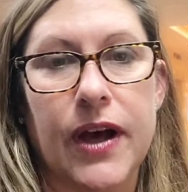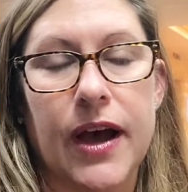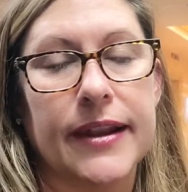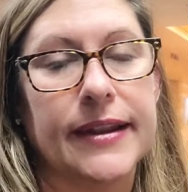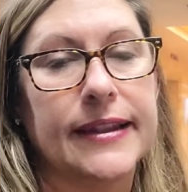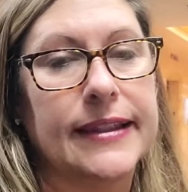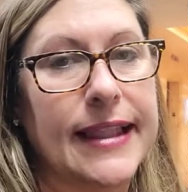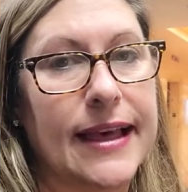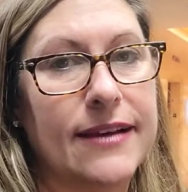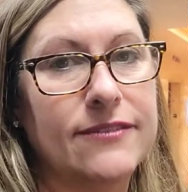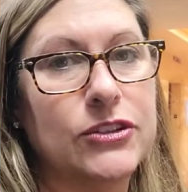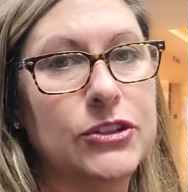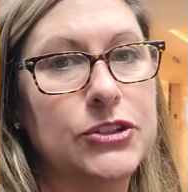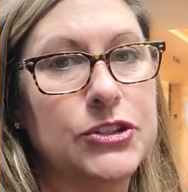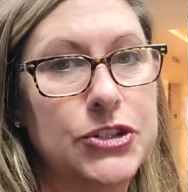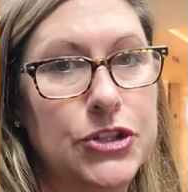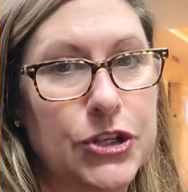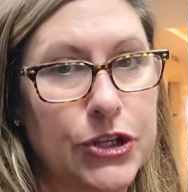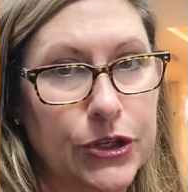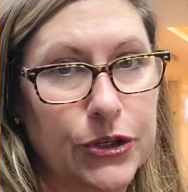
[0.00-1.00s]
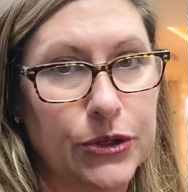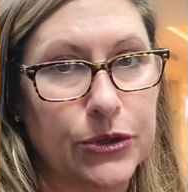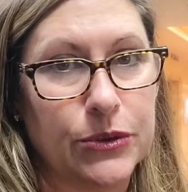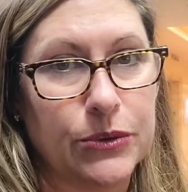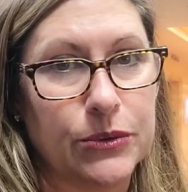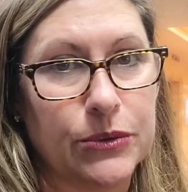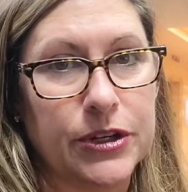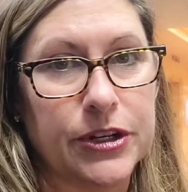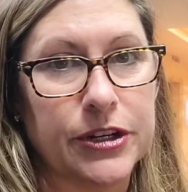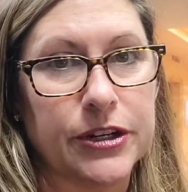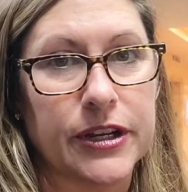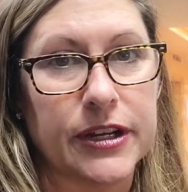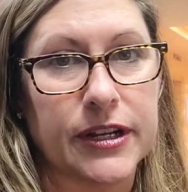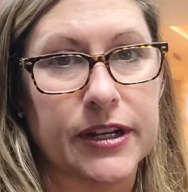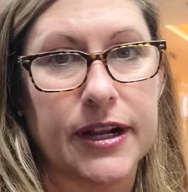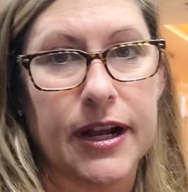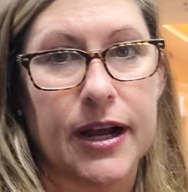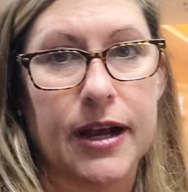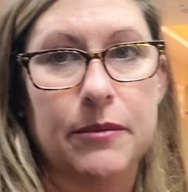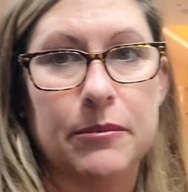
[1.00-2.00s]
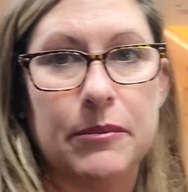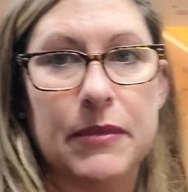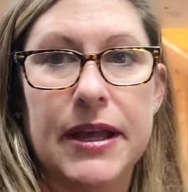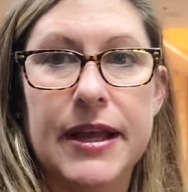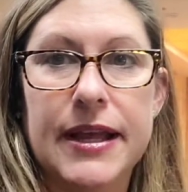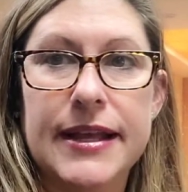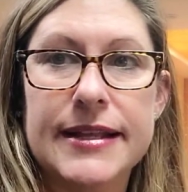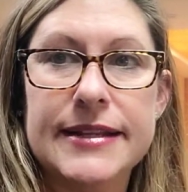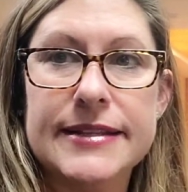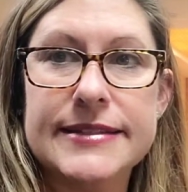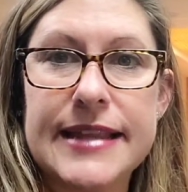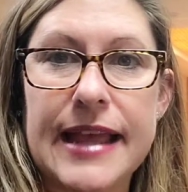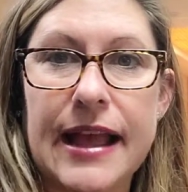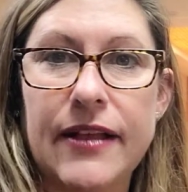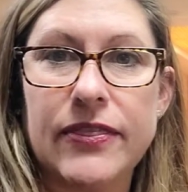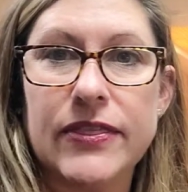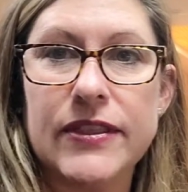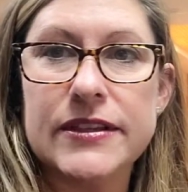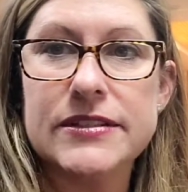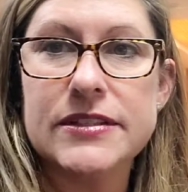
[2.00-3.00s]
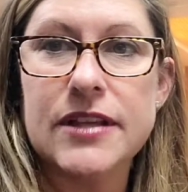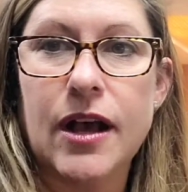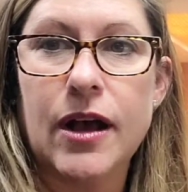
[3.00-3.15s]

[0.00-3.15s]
On level 2, you're going to come down this